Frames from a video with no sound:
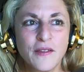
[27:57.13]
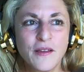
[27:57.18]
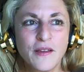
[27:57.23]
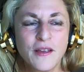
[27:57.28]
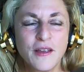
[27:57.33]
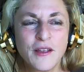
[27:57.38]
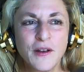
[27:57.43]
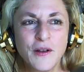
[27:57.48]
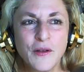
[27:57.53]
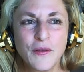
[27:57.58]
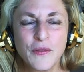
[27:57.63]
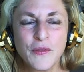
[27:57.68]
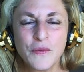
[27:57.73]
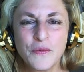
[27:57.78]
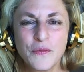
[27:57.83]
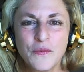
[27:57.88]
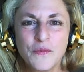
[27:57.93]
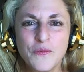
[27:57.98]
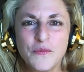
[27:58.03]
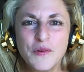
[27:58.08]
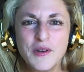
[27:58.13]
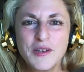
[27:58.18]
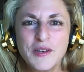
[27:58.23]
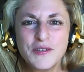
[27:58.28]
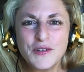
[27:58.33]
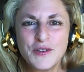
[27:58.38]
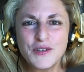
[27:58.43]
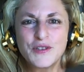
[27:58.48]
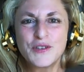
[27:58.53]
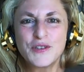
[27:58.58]
the
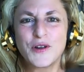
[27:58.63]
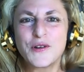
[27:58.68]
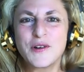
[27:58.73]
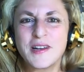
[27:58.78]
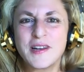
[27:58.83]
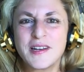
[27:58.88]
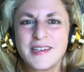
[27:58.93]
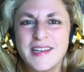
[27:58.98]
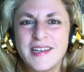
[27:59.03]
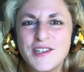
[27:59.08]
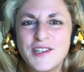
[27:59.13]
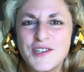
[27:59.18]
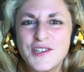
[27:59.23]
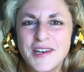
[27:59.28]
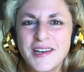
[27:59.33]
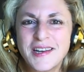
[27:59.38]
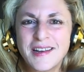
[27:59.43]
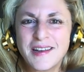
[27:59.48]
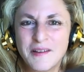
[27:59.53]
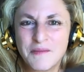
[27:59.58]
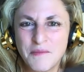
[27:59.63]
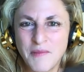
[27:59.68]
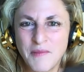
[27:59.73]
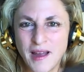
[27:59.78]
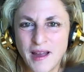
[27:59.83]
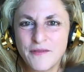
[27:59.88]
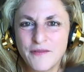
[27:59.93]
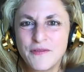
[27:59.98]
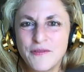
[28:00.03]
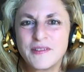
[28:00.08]
research showed in teaching
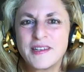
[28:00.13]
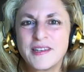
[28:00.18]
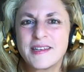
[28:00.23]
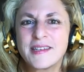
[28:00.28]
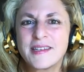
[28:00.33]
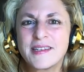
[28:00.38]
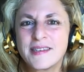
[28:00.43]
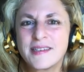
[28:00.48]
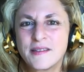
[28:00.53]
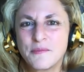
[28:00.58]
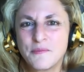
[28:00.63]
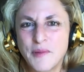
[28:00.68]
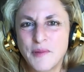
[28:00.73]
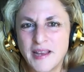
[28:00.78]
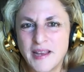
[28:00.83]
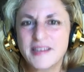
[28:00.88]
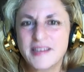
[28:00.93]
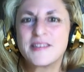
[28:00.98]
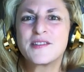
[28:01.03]
mindfulness-based